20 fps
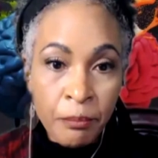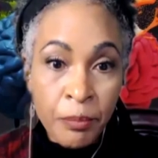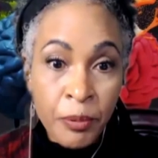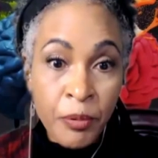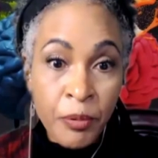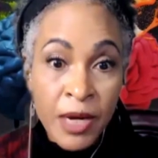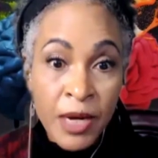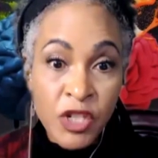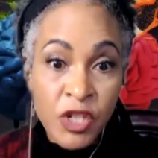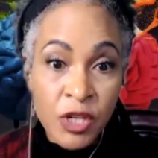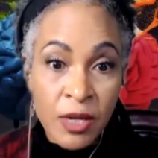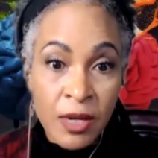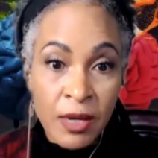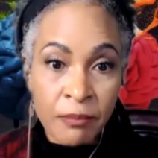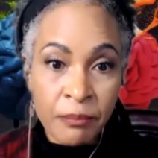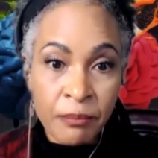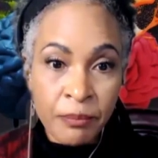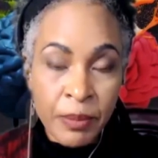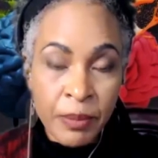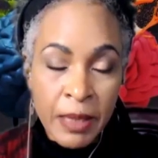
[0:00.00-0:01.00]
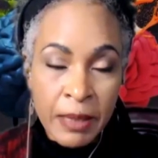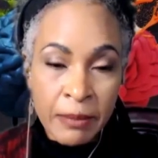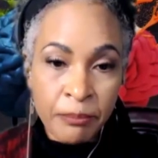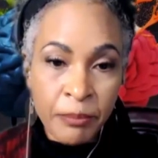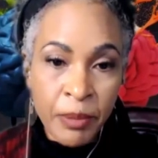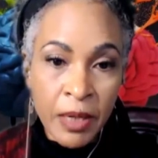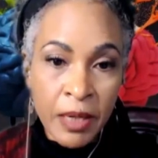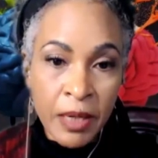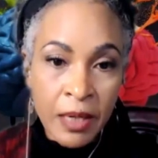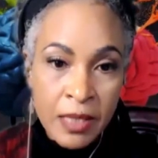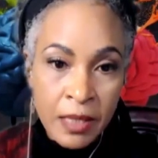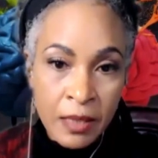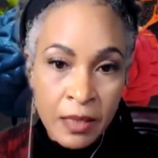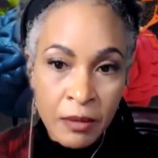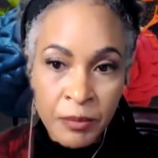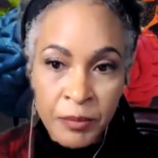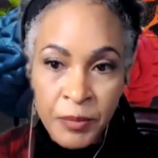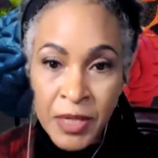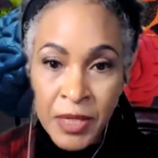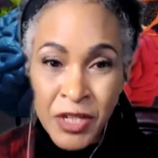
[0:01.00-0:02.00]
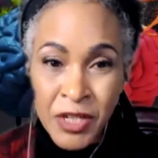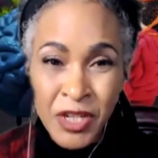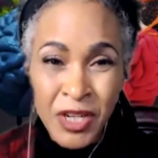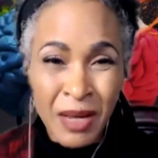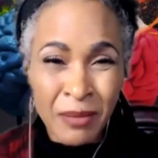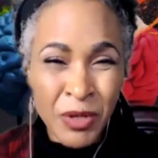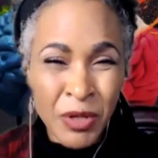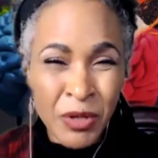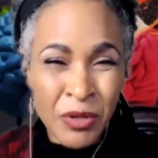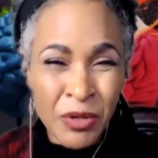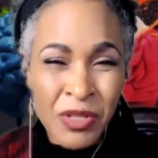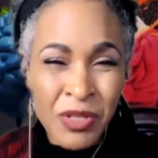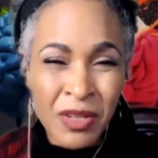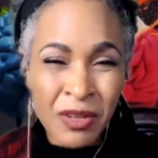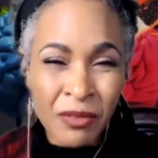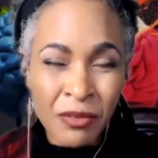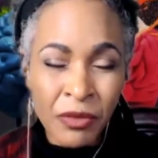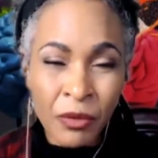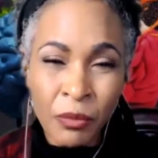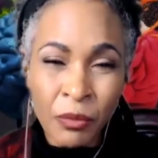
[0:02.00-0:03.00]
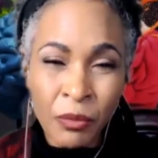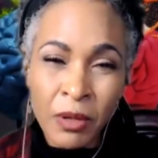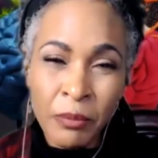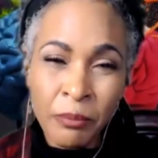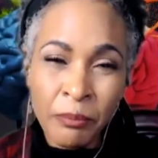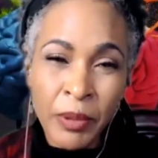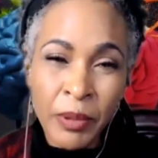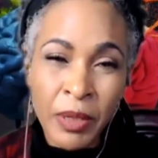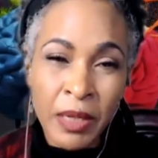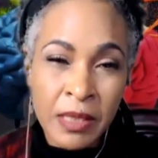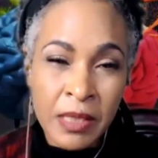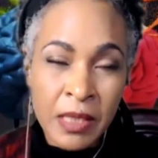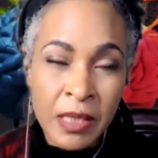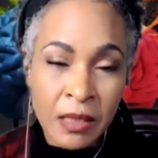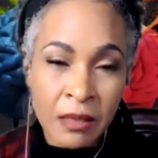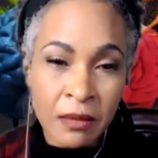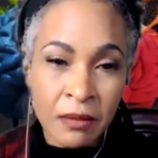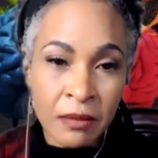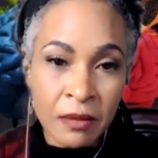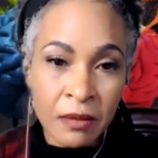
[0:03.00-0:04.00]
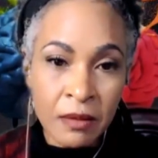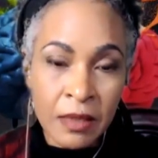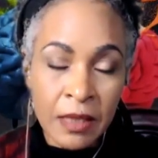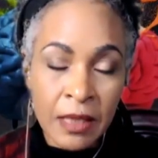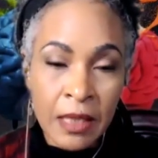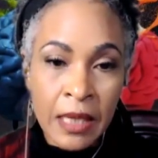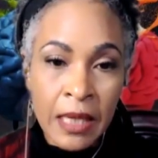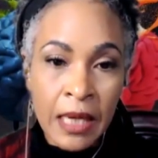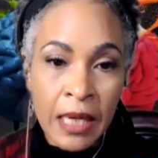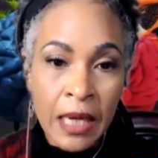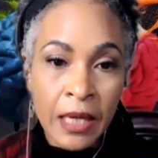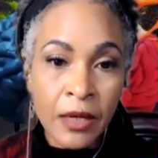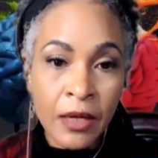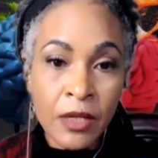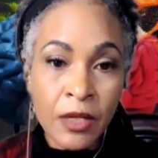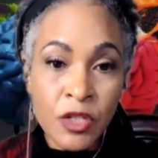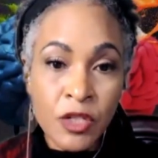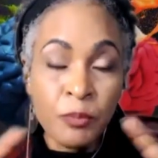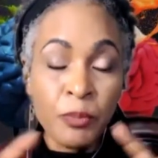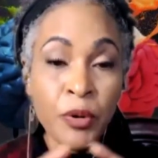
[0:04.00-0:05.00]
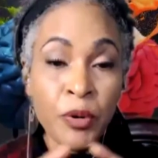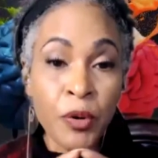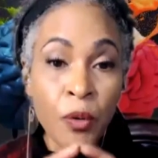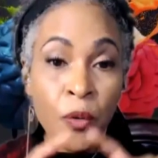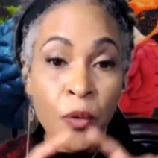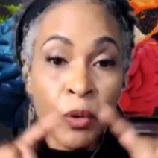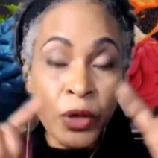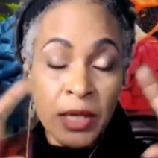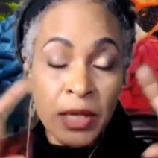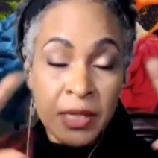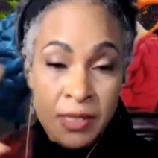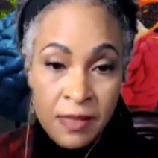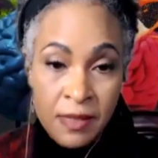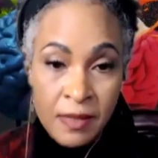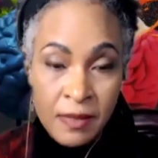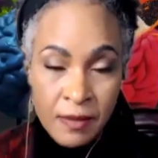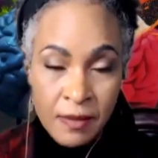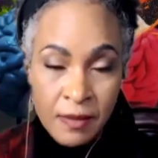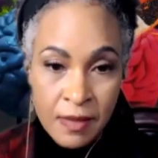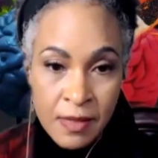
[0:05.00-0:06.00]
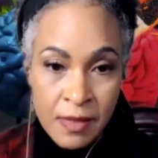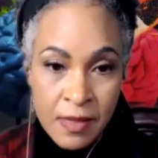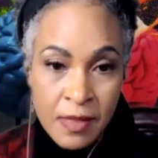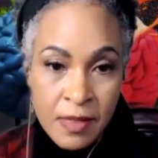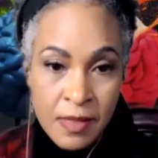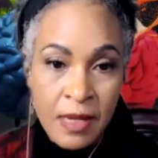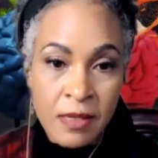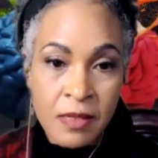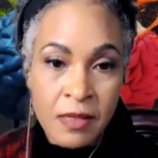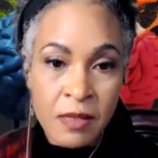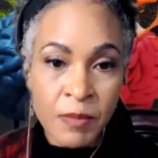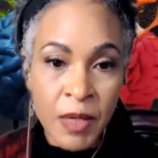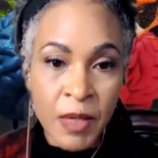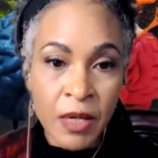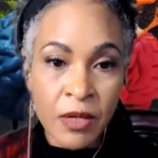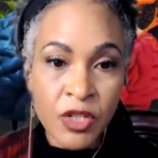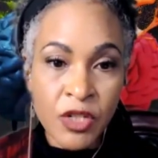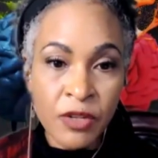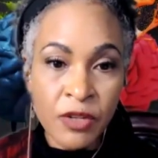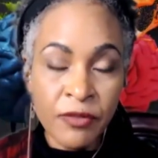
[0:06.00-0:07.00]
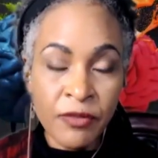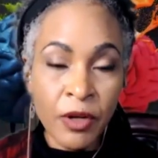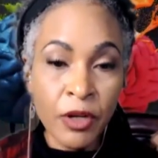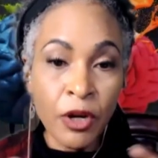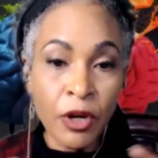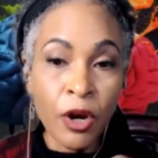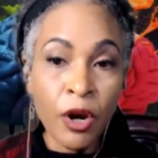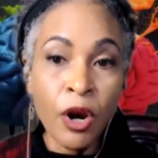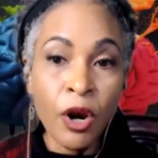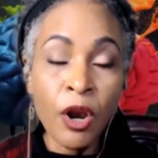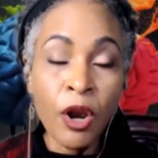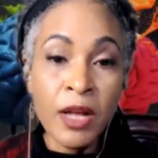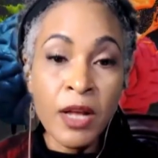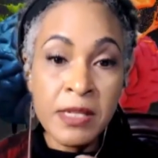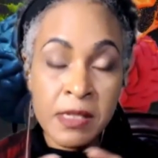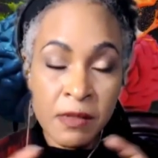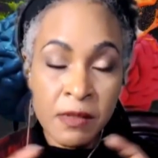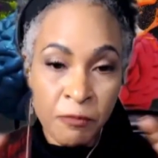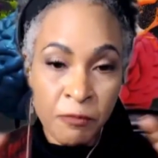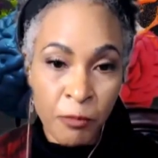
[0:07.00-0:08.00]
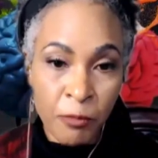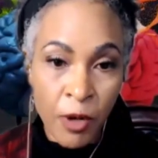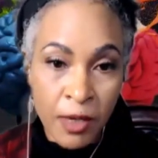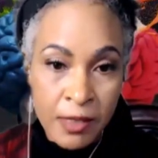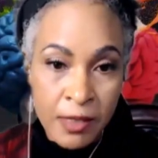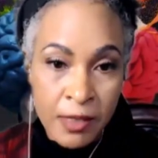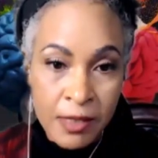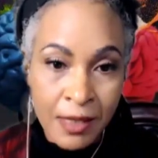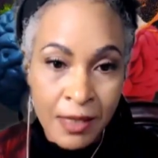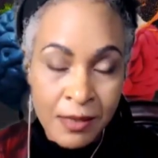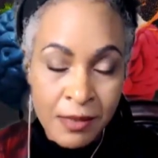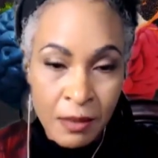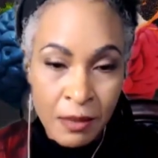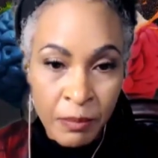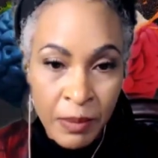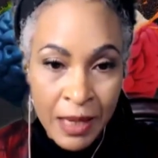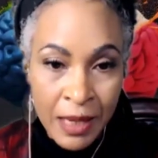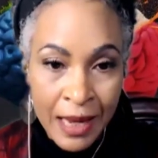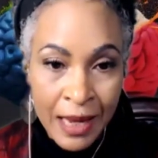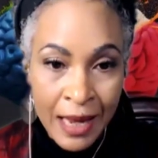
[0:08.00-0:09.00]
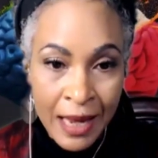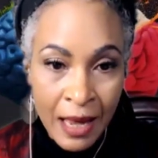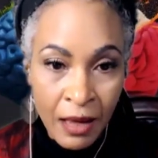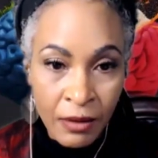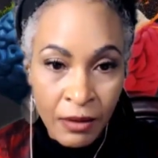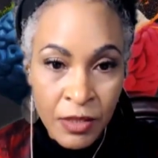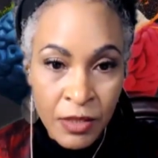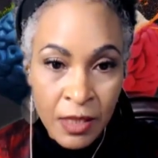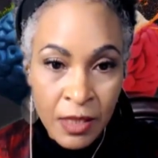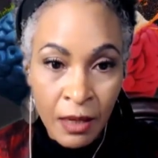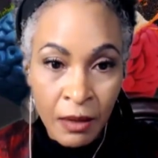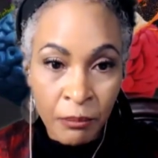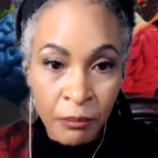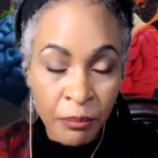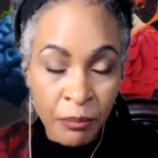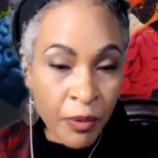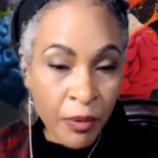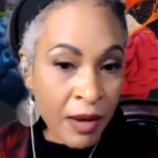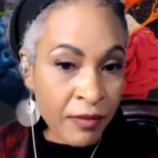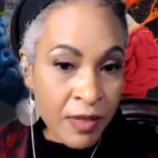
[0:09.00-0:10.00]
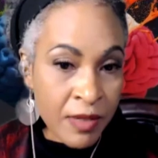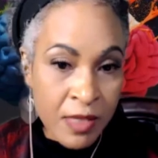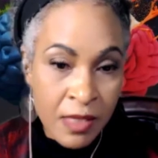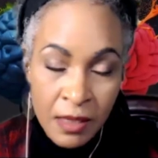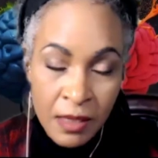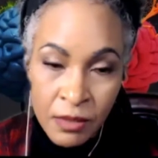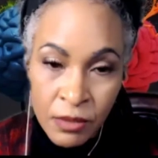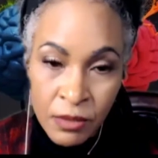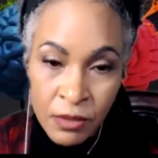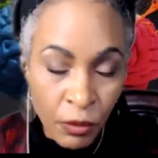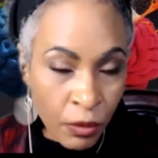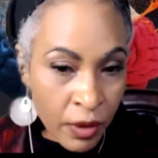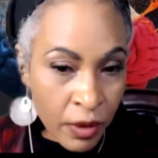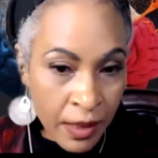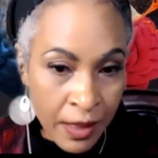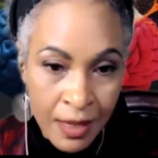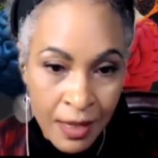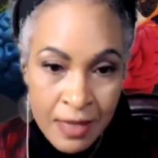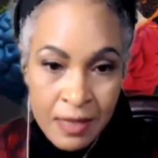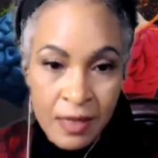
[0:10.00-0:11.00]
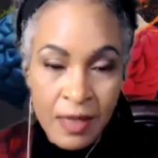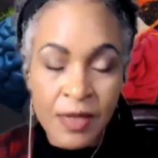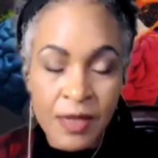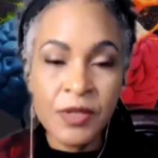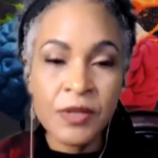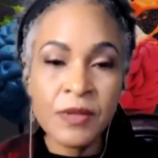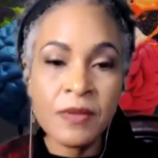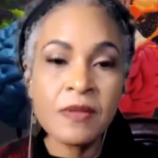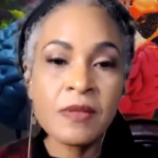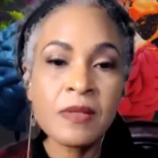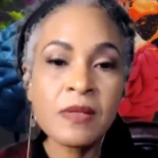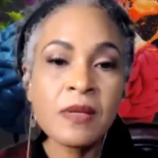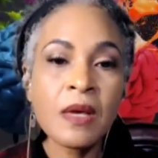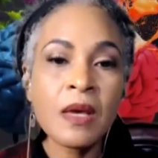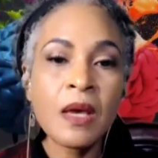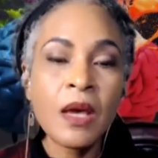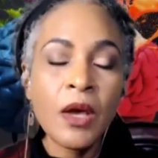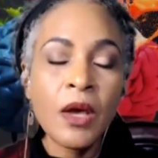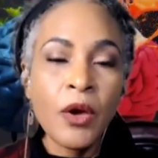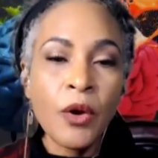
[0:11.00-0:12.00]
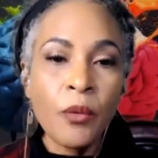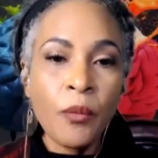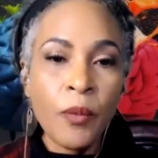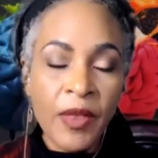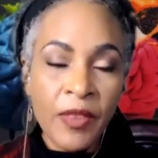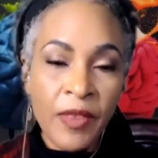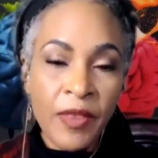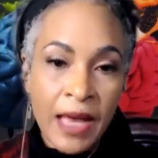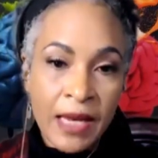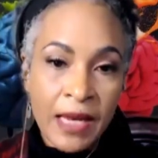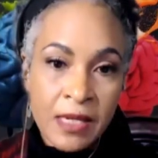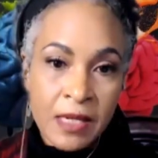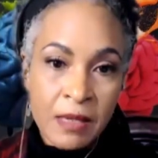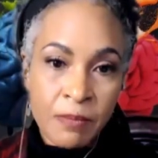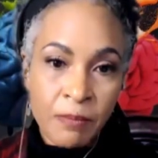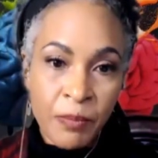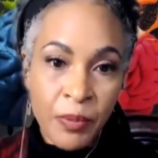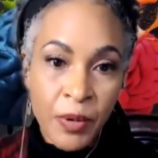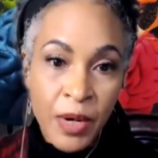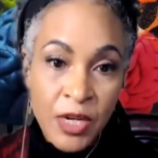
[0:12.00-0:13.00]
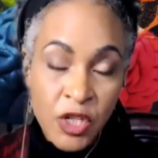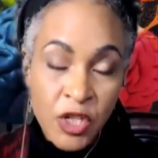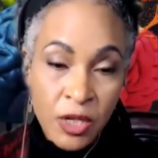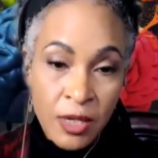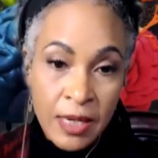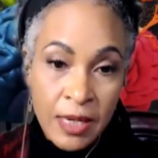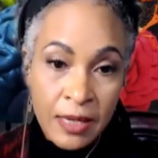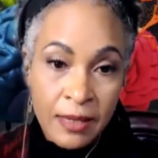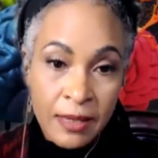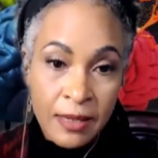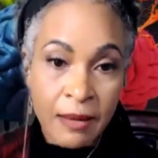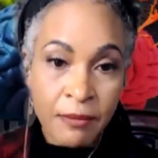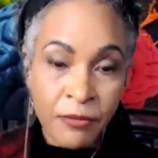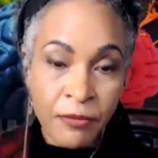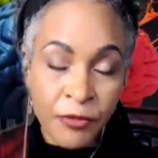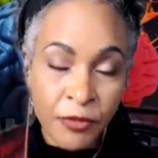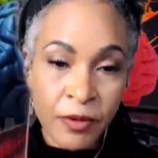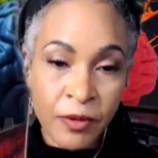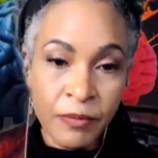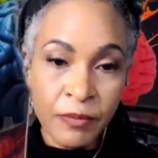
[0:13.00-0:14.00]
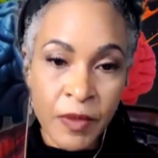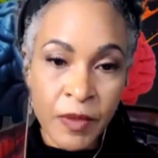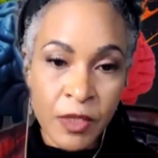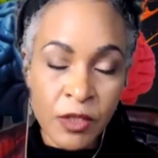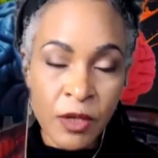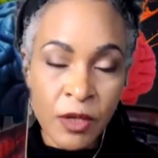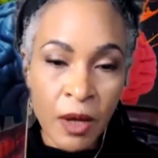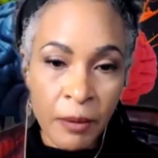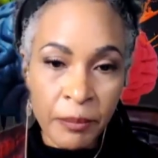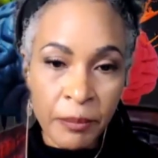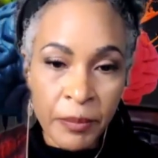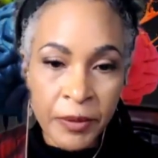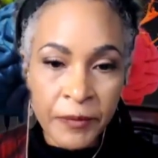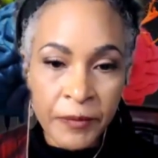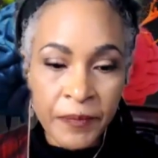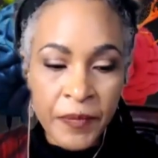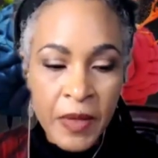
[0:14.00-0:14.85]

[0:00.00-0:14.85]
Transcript: pressure and political pressure, and I'm using the word political in its broadest sense because you've got lots of politics that play out in private sector organizations where that pressure can come from the top.